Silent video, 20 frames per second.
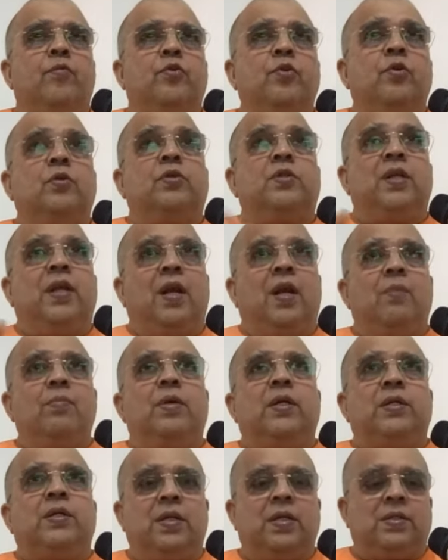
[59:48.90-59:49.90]
So Sri
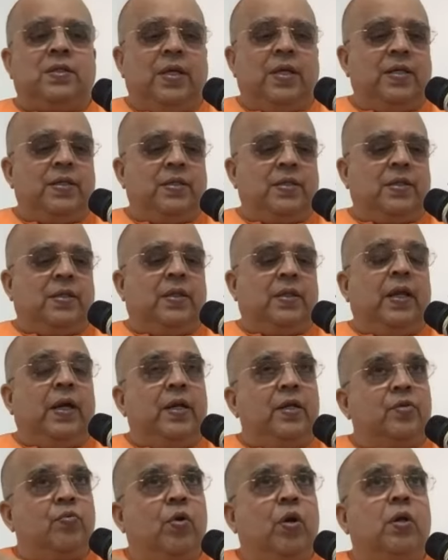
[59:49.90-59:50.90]
Ramakrishna says,
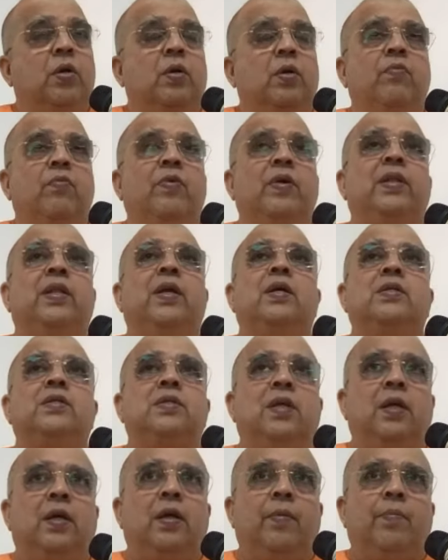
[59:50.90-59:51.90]
that is what Vedas
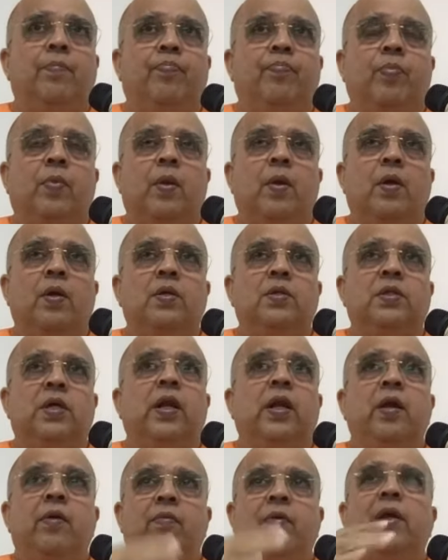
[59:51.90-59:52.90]
say.
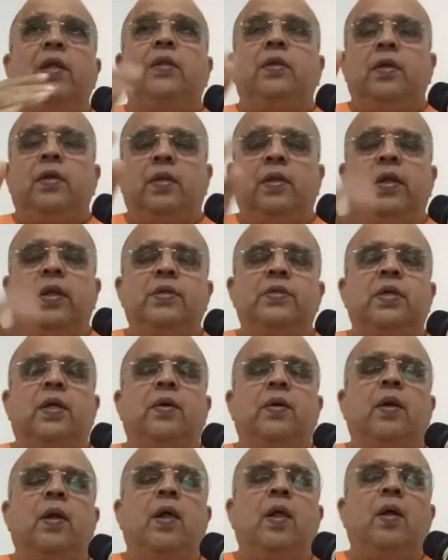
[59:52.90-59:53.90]
Charaiveti, there is
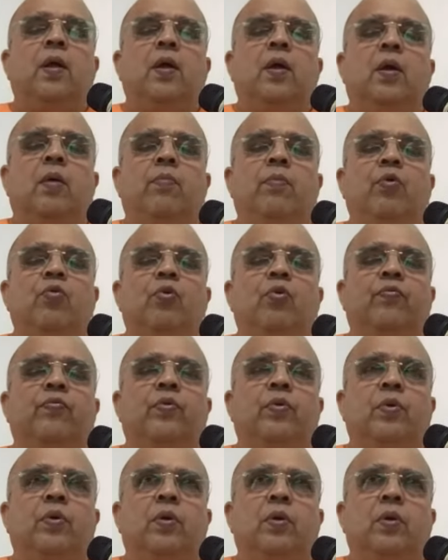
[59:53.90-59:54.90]
a
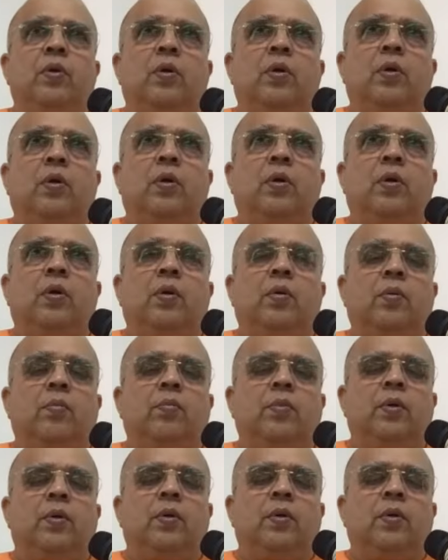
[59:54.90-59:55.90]

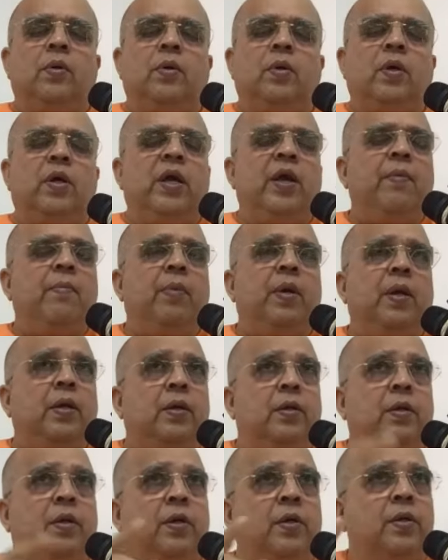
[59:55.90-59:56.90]
beautiful hymn
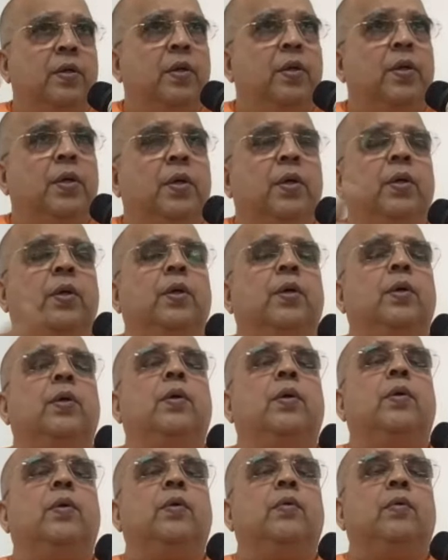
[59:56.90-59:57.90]
in
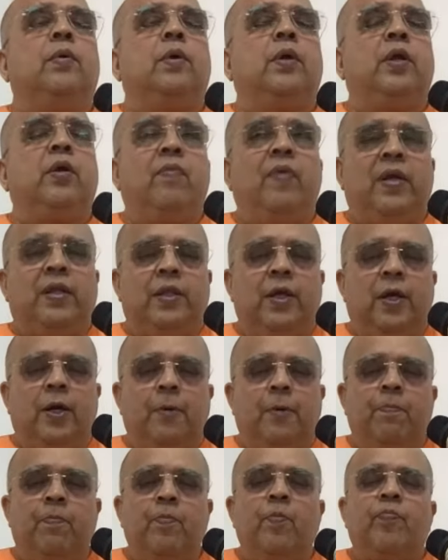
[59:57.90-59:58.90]

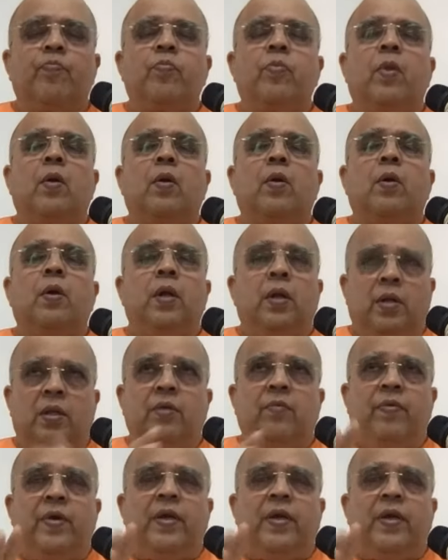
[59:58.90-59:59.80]
Rigveda, in the